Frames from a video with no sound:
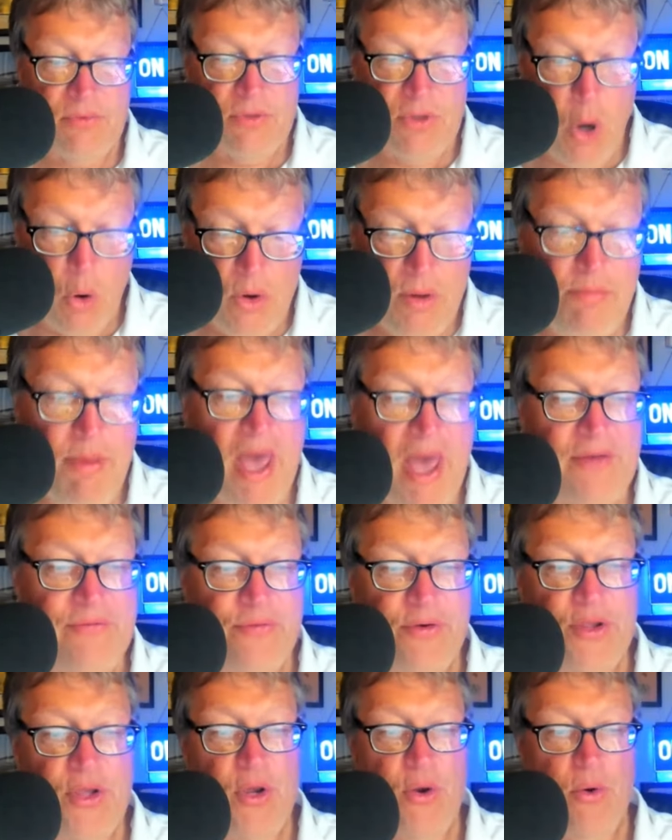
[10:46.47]
Go to bat
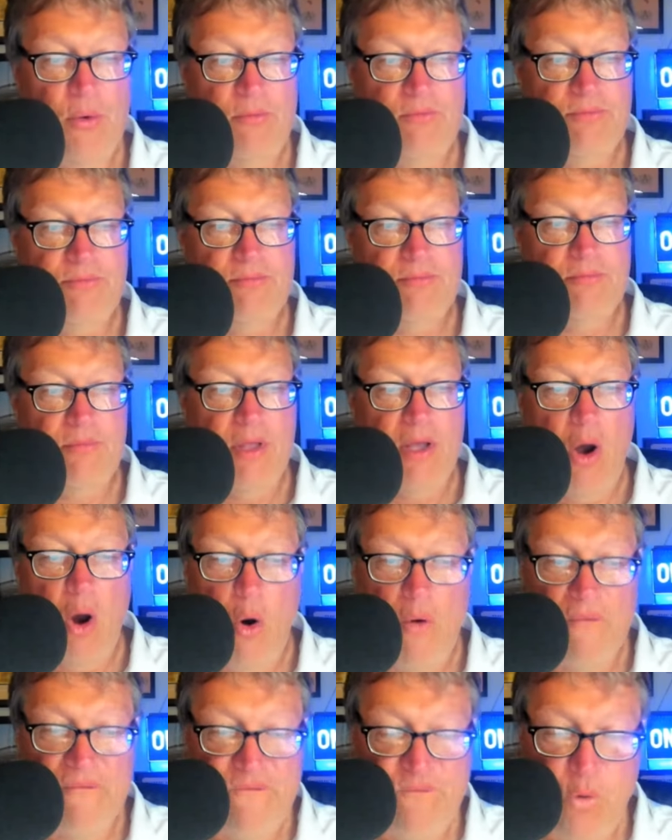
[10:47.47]
for you.
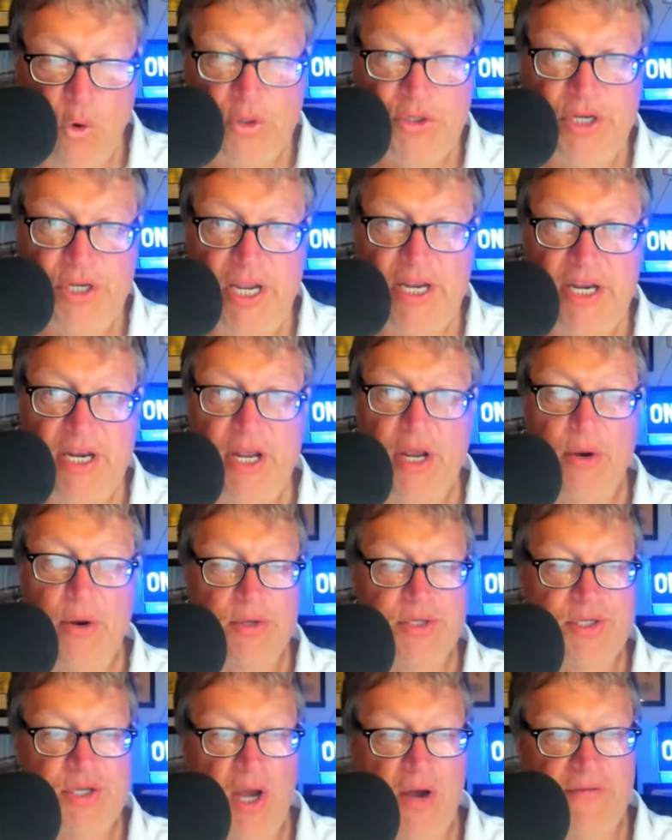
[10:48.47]
14
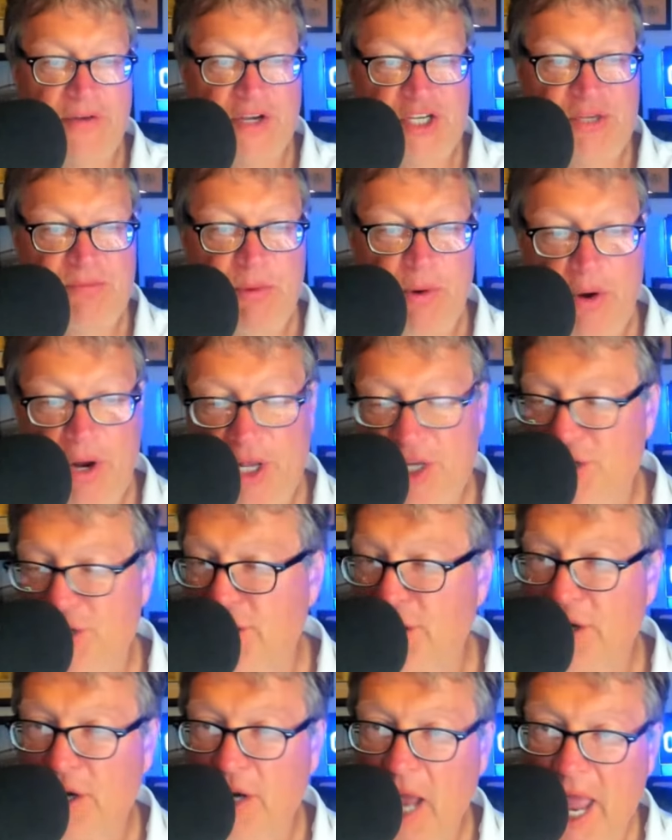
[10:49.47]
years of
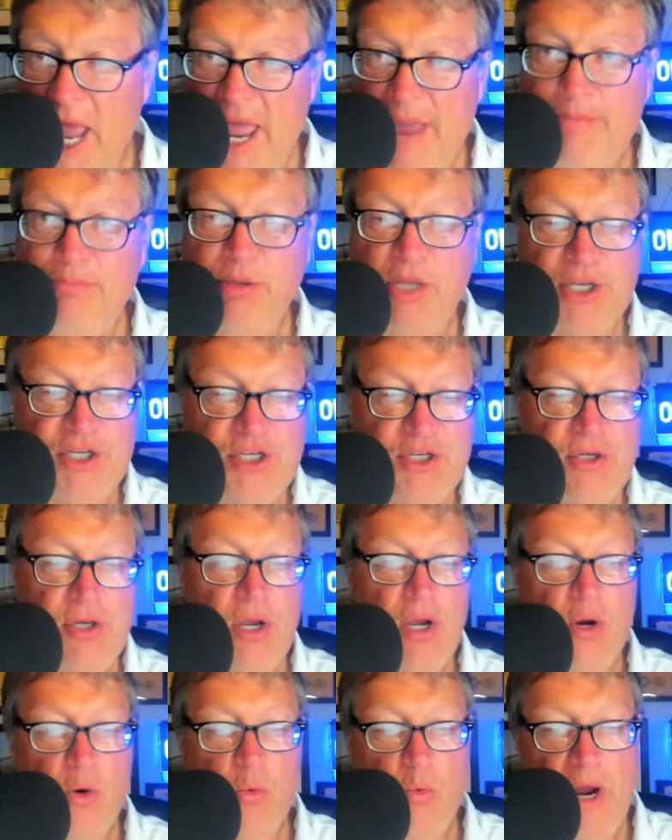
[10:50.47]
experience a plus
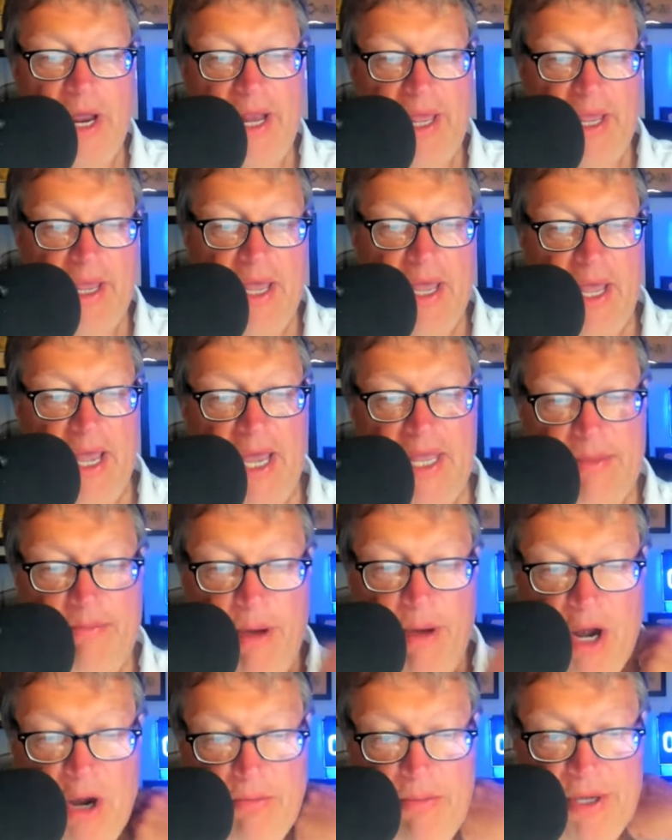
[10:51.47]
rating in
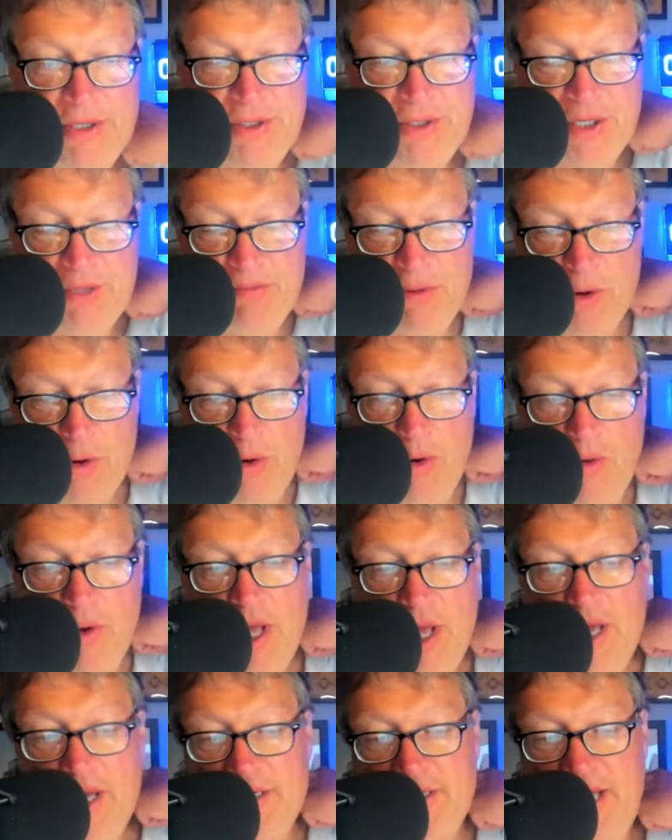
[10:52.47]
Better Business Bureau.
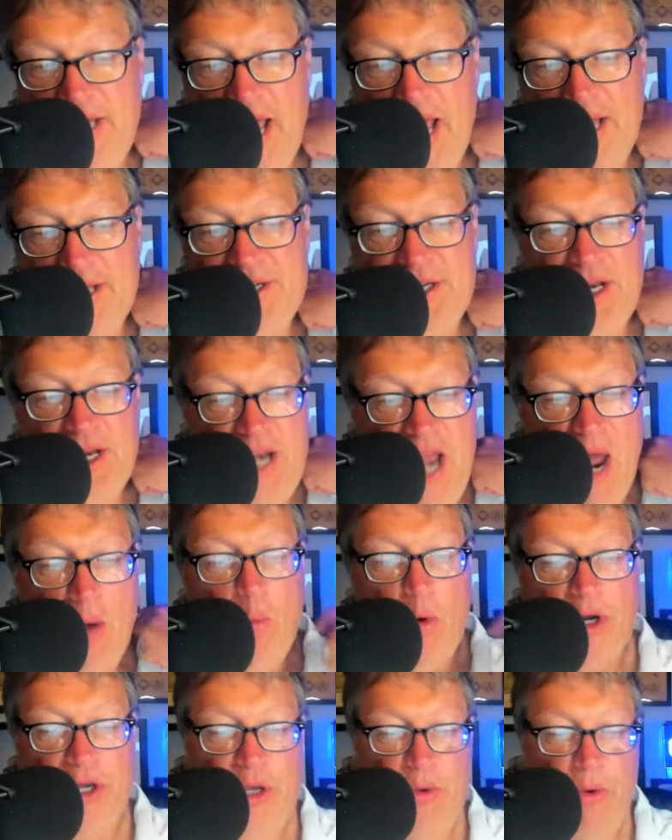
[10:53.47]
Tax
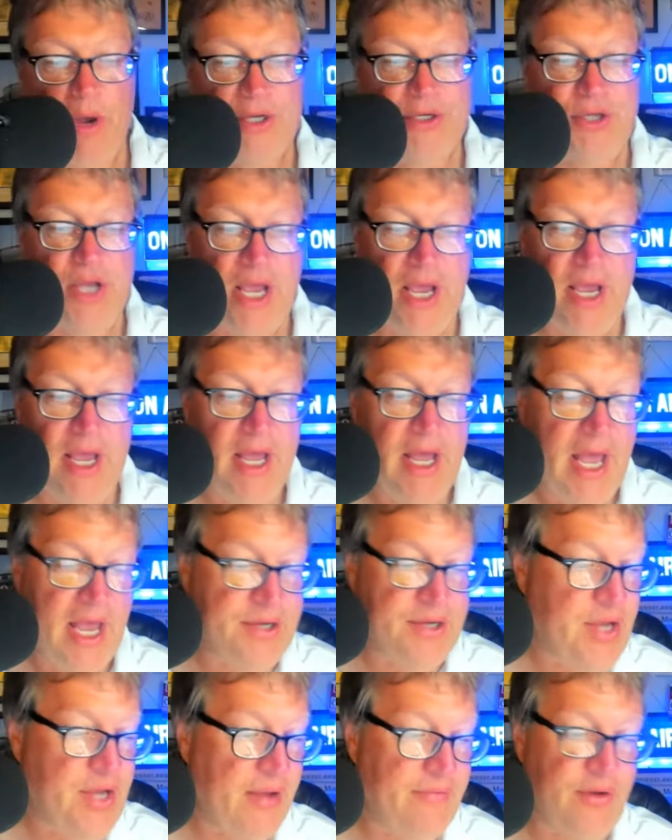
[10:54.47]
Network USA
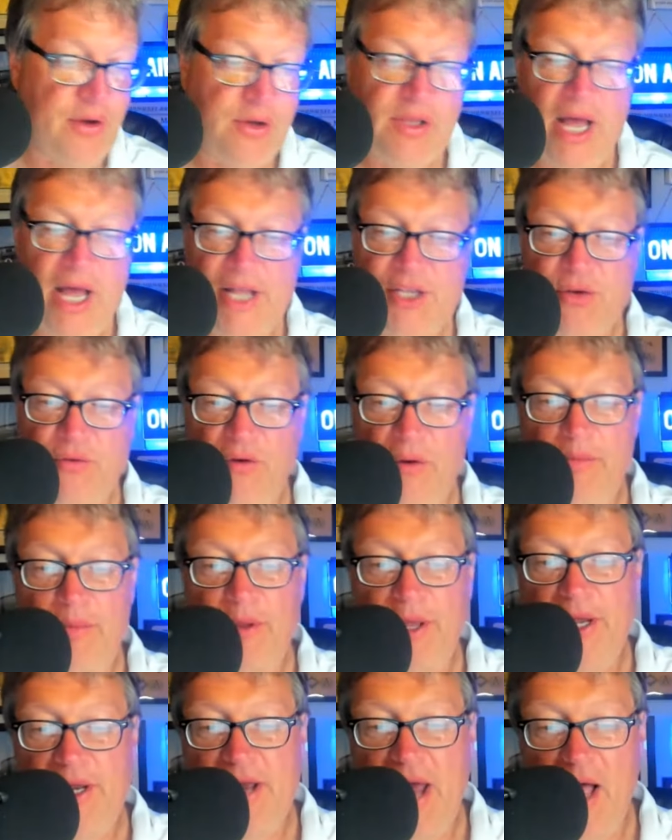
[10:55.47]
has saved their clients over a
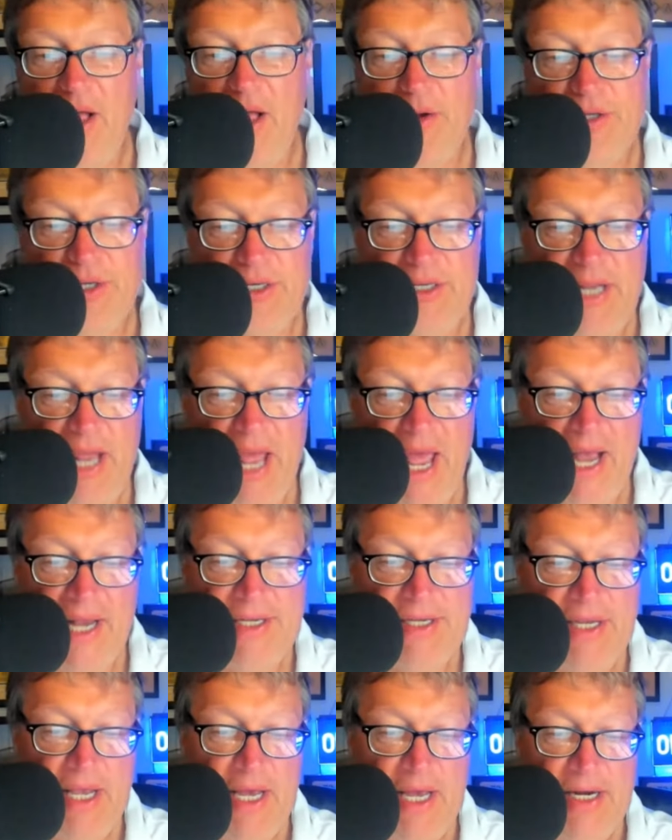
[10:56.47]
billion dollars in
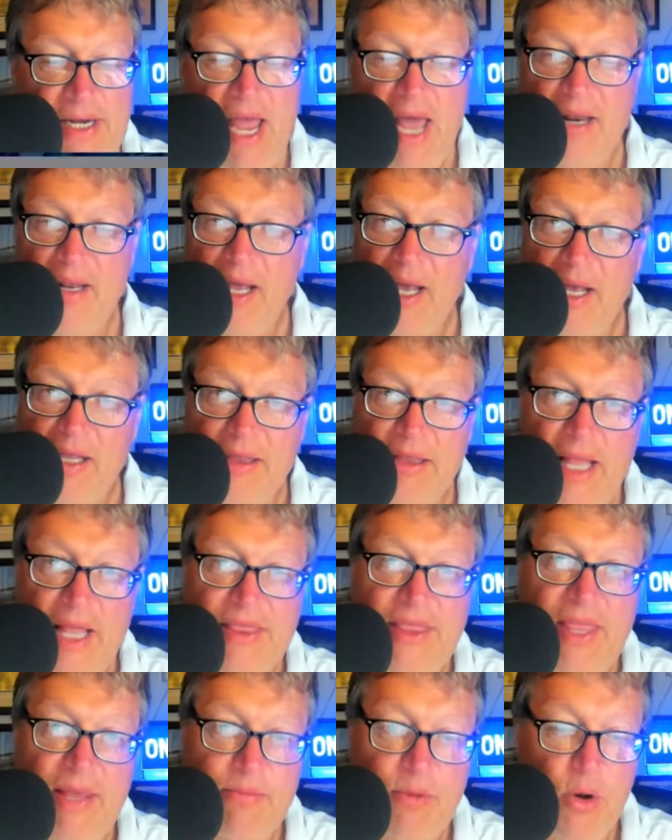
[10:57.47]
tax debt.
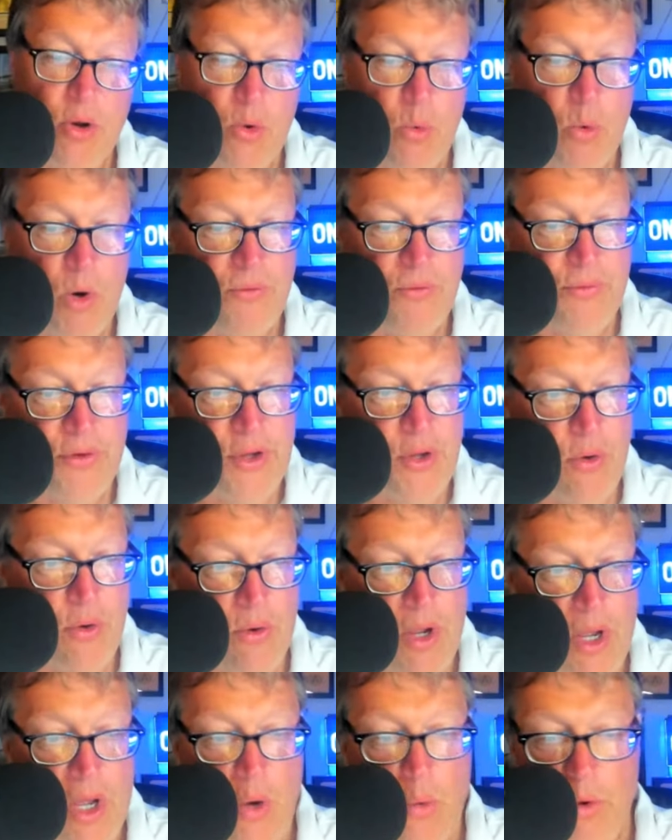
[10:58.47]
Let them go to work for
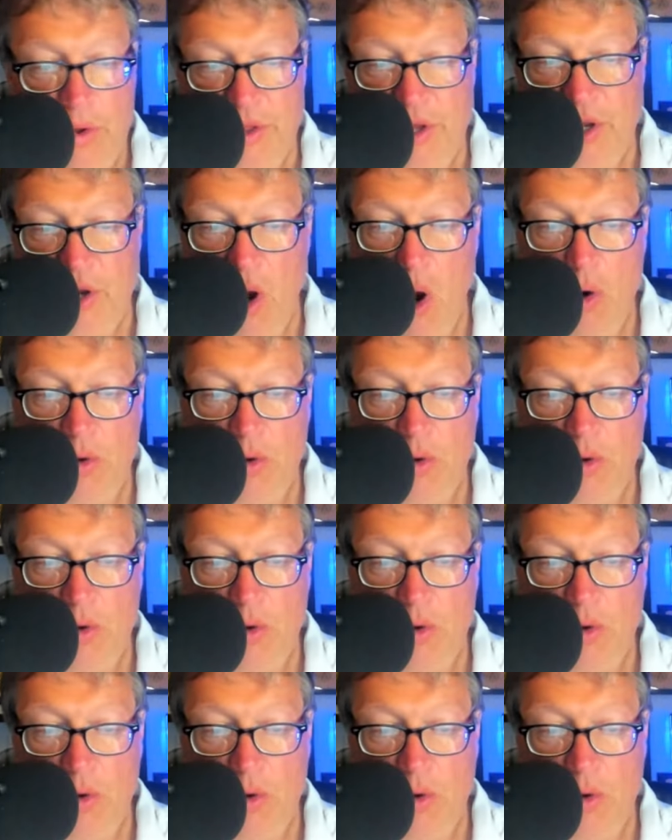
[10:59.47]
you. Whether you